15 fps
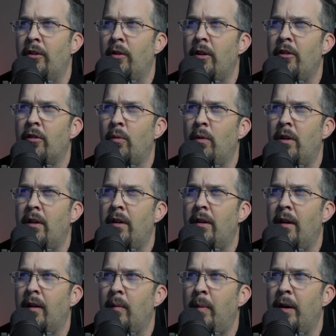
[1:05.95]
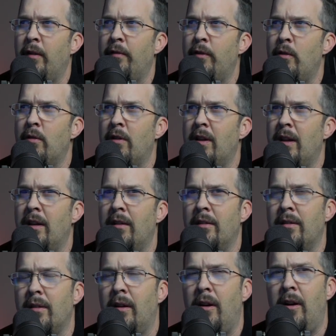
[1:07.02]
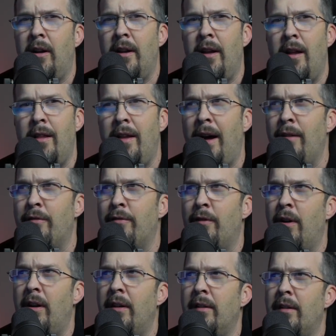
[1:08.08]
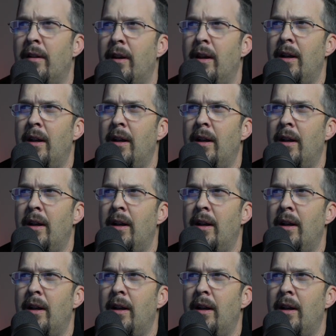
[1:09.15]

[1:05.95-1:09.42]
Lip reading: So I just wanted to talk about a few things on that front.